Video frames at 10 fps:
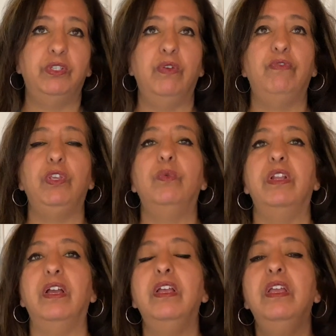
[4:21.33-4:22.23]
So if you
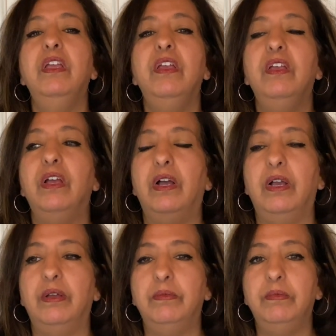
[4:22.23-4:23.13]
want
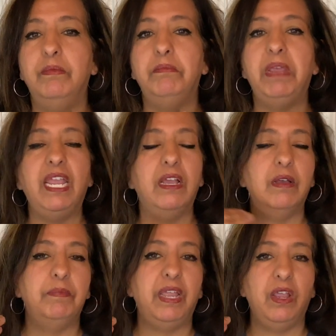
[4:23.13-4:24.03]
to make
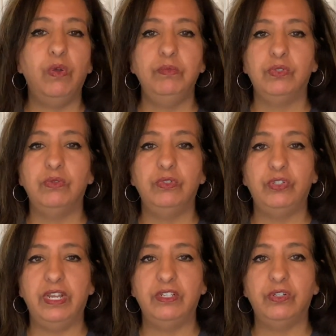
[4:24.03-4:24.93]
up a homeschool
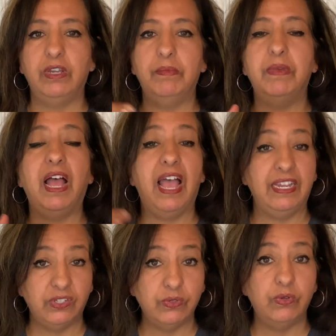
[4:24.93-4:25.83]
transcript, a
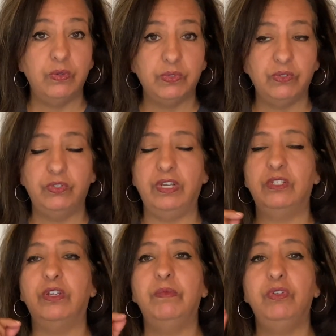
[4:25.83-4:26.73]
high school homeschool
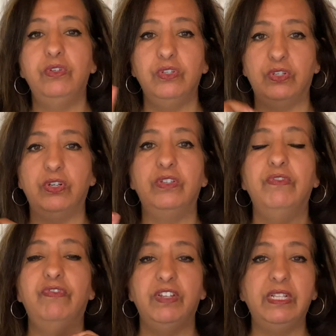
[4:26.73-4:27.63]
transcript, you just start to
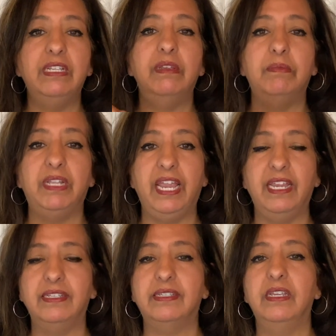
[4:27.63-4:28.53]
fill in the
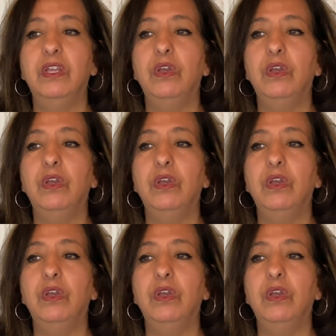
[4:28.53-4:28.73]
blanks